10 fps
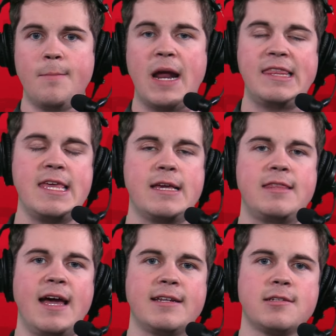But I think
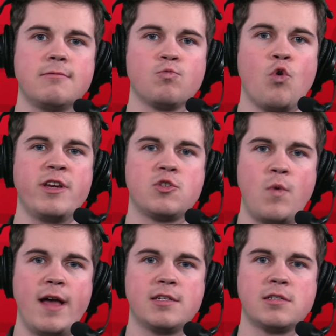that Royce
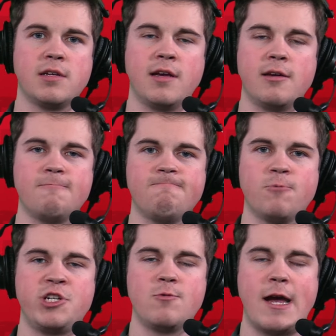West,
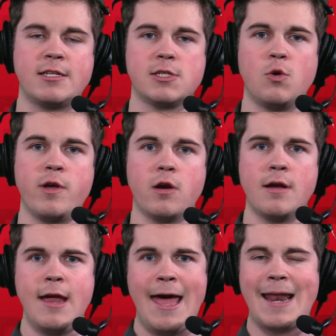Rashee Rice's lawyer,
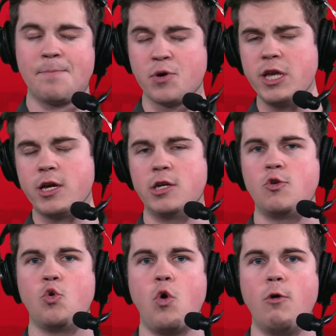had a pretty good
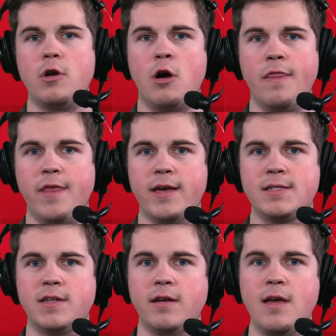quote on
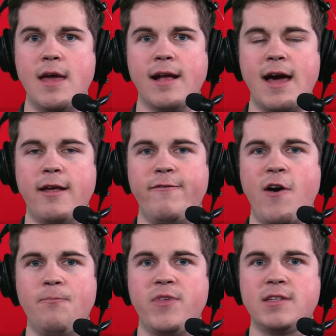this and kind of
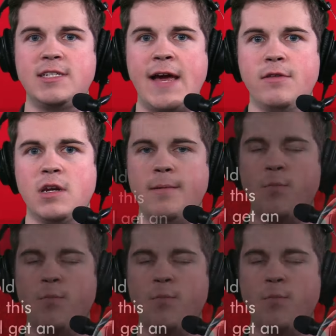helped us dive a little bit